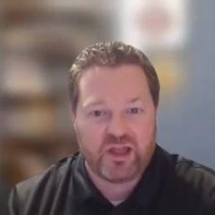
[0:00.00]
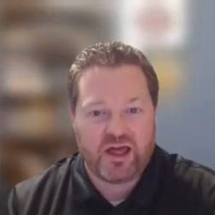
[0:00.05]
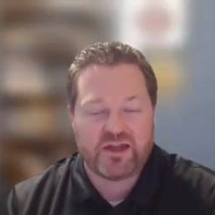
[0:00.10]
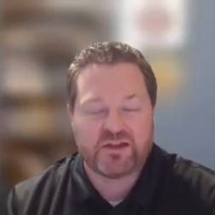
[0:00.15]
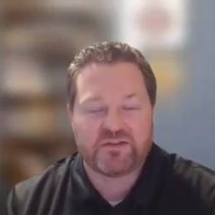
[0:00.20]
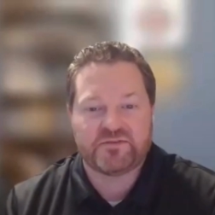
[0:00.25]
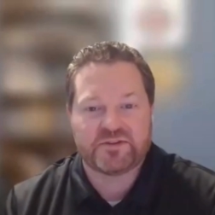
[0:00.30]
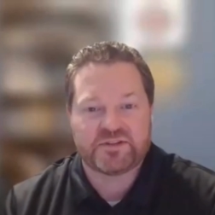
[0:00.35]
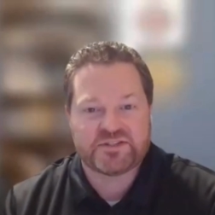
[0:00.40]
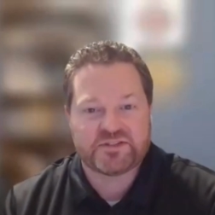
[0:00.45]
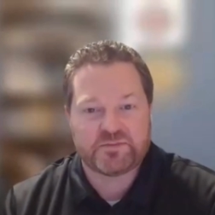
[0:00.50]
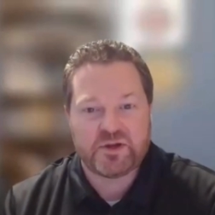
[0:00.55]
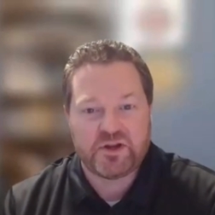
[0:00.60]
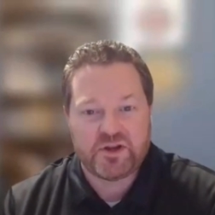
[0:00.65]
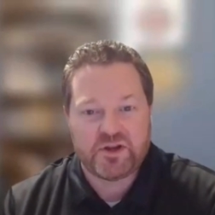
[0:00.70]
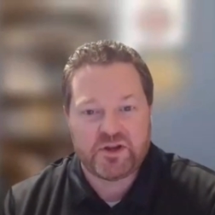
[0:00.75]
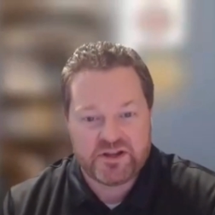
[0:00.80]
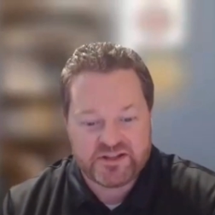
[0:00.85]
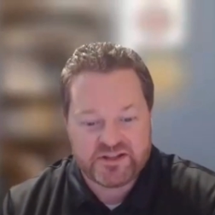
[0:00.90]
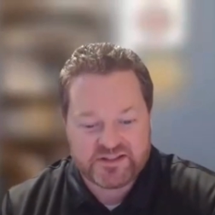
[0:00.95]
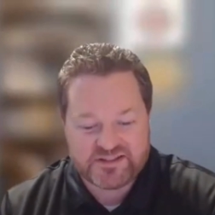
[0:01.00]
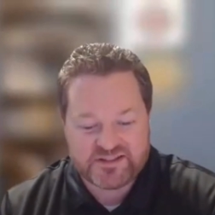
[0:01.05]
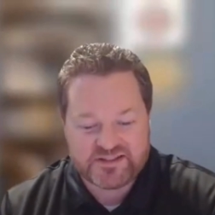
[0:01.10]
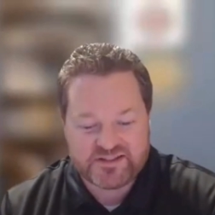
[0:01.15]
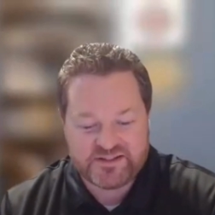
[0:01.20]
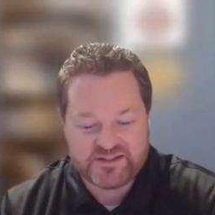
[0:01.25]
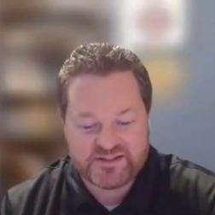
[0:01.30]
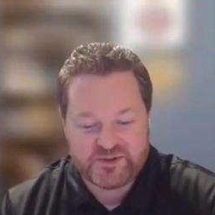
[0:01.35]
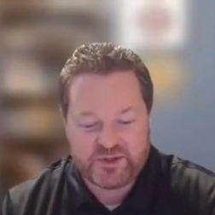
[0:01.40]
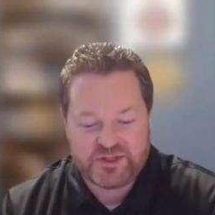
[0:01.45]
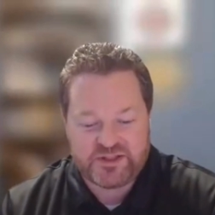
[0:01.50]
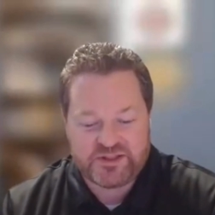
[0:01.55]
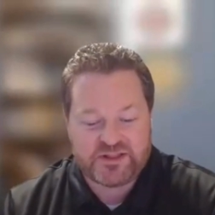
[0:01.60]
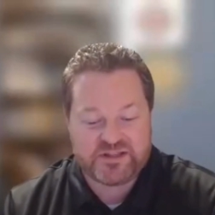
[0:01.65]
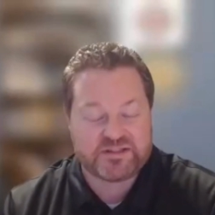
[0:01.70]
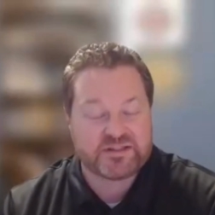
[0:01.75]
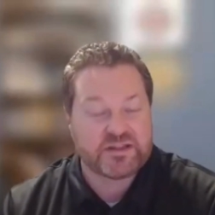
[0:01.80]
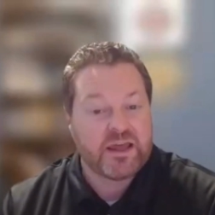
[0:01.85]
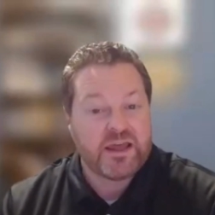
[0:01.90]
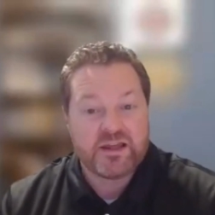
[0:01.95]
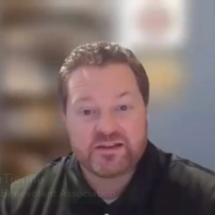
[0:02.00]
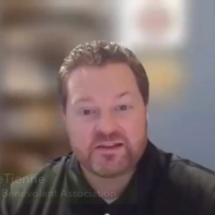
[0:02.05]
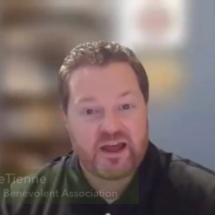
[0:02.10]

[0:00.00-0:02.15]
a lot of experience doing this.